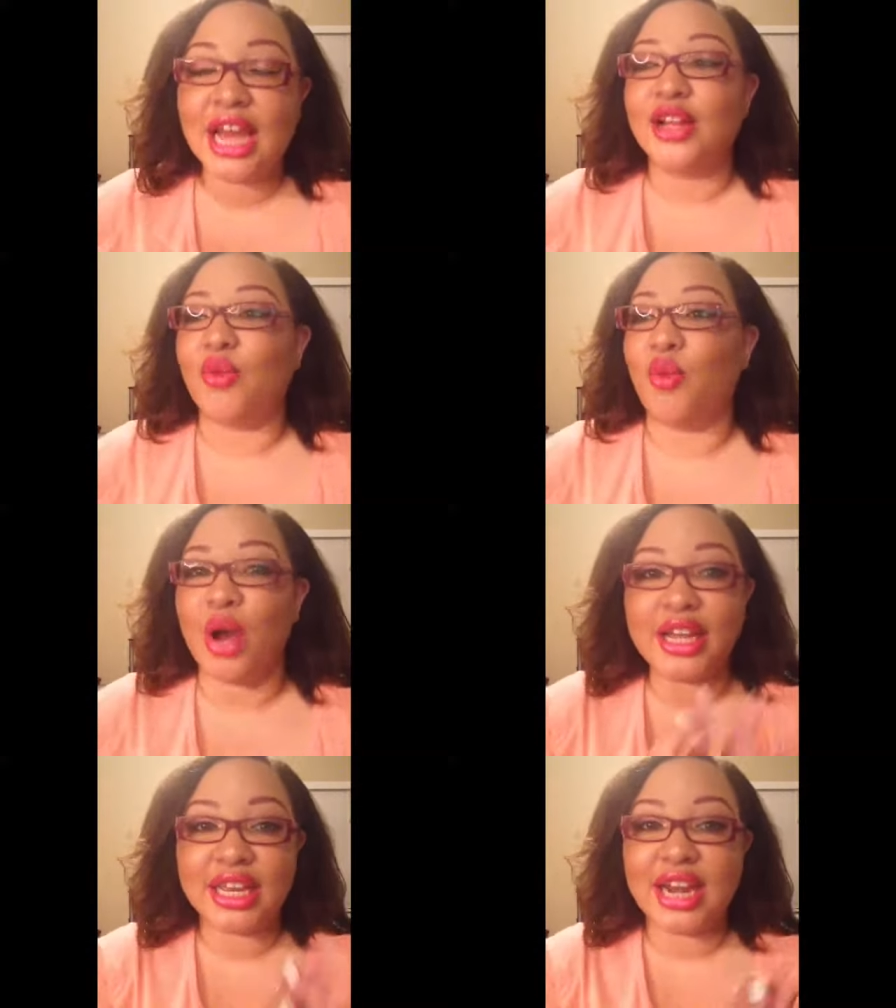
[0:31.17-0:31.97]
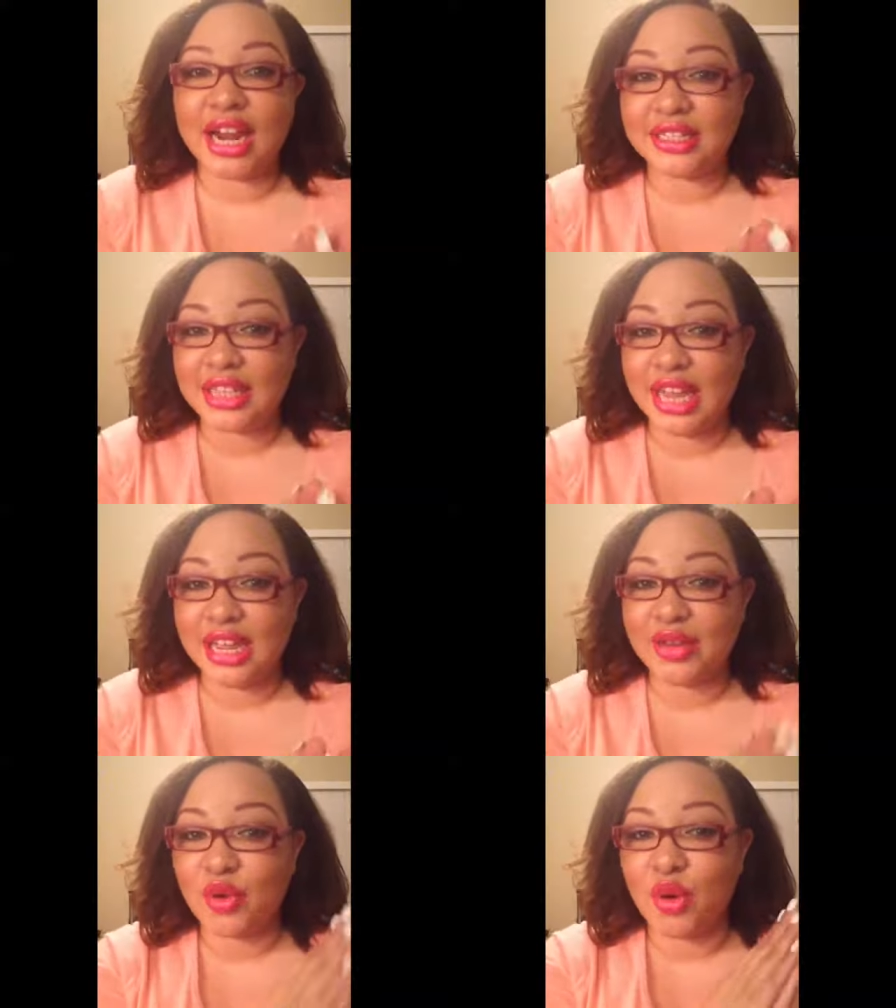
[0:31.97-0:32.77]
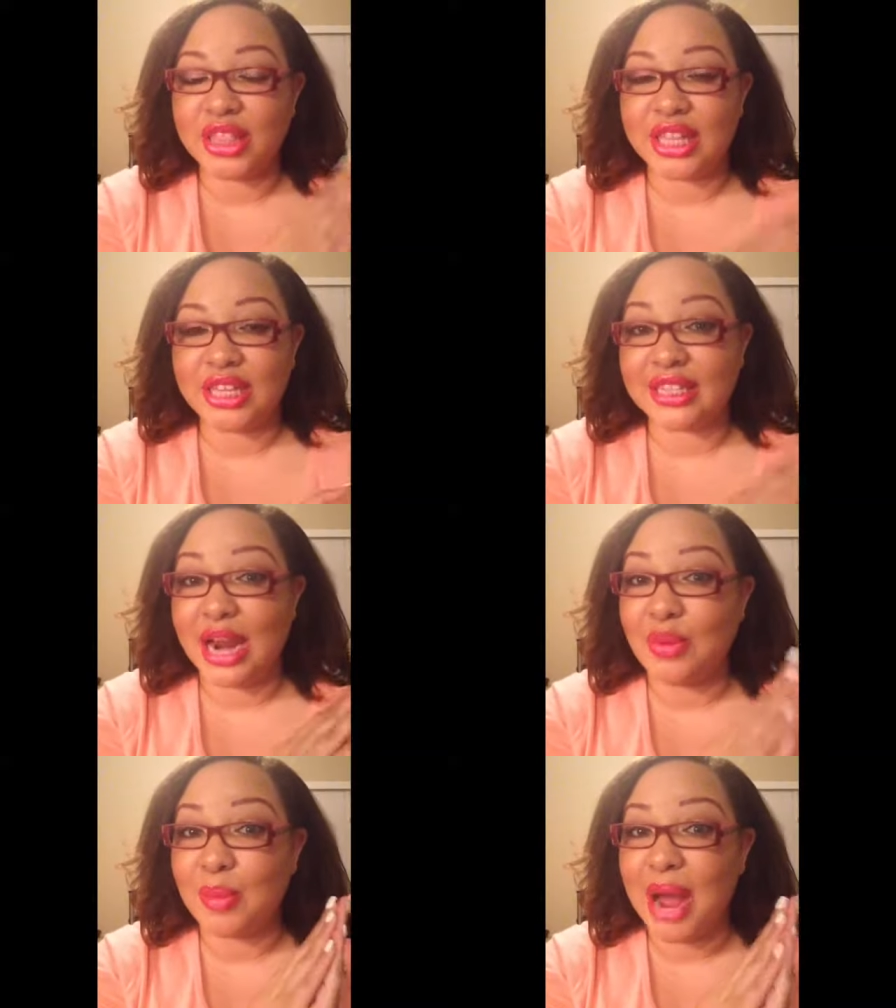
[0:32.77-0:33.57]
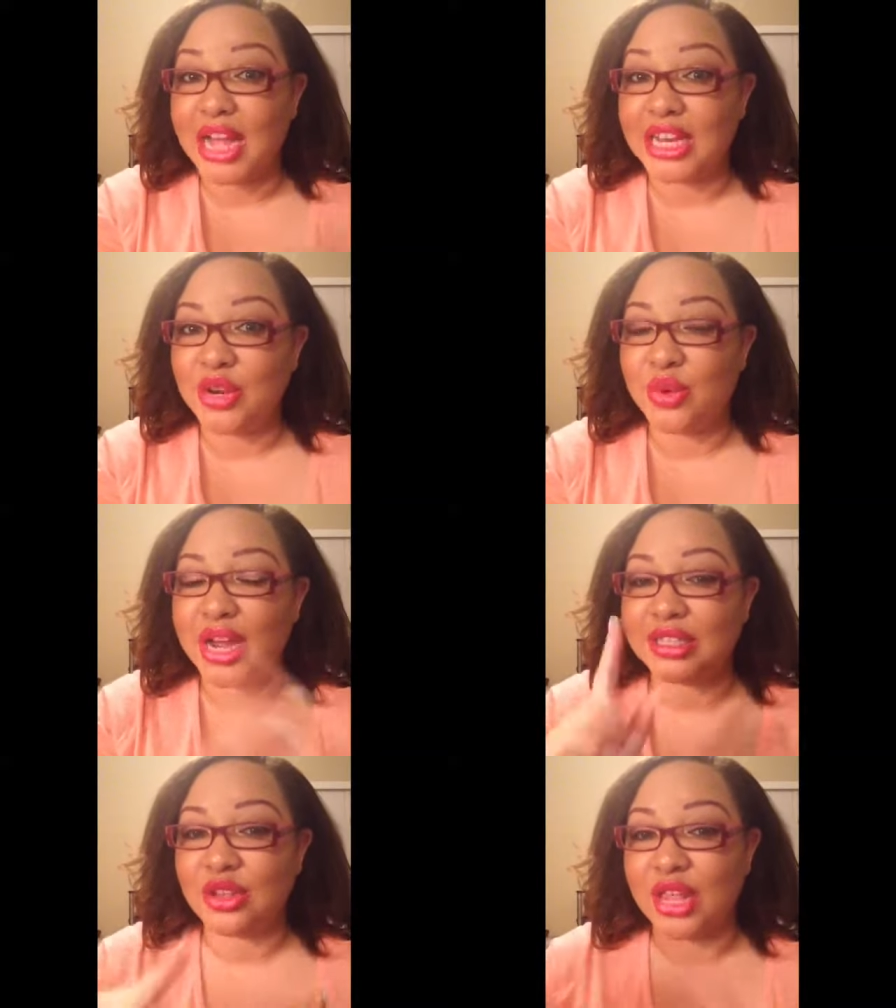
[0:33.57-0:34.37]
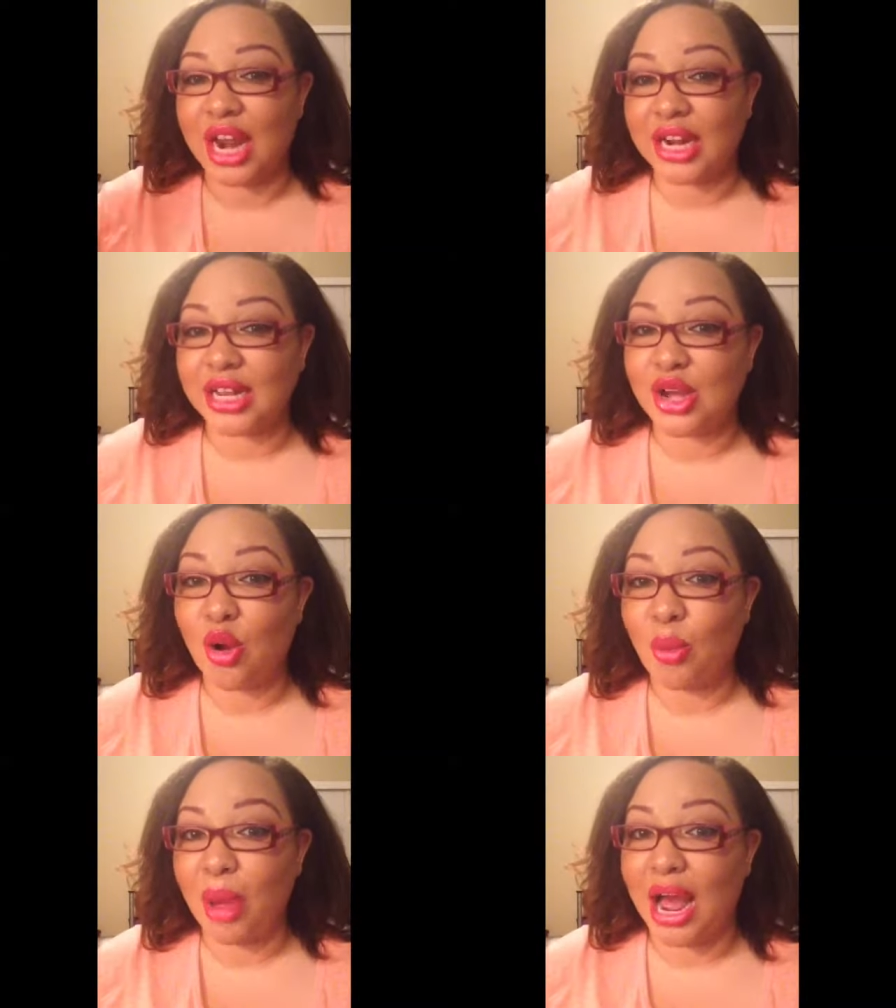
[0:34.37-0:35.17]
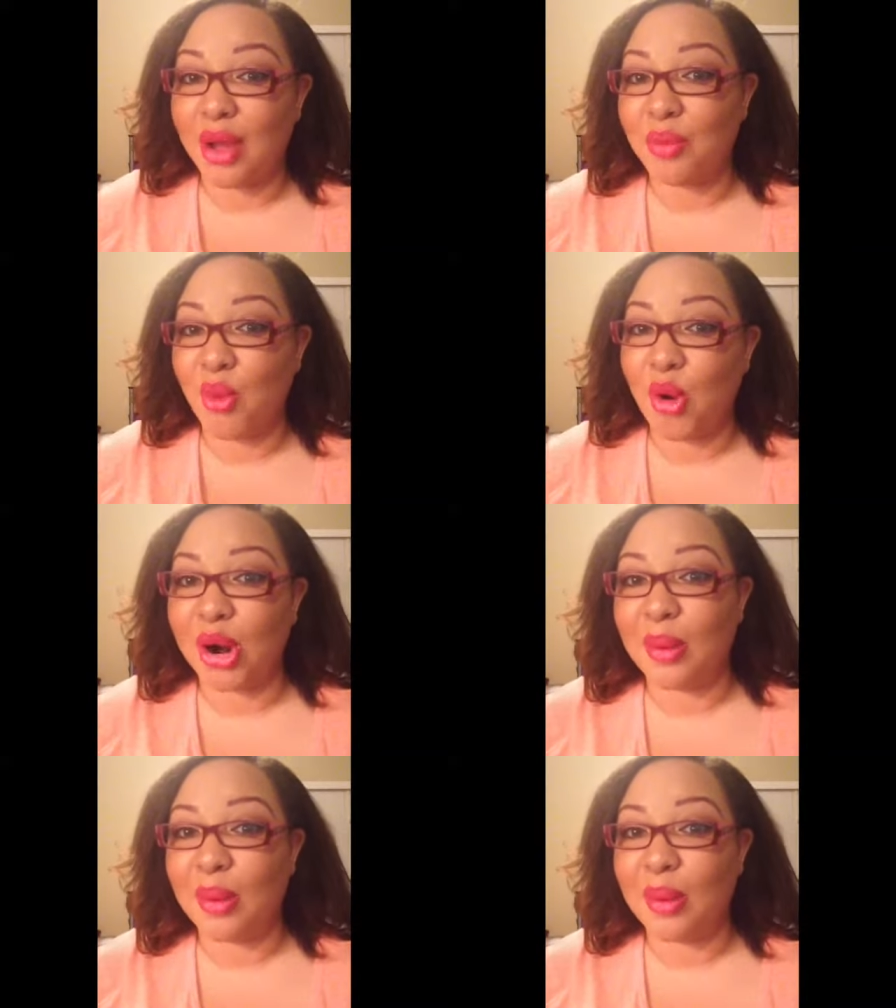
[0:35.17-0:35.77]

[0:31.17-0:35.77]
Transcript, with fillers: what can I save on things that I would buy anyway so that I could go buy more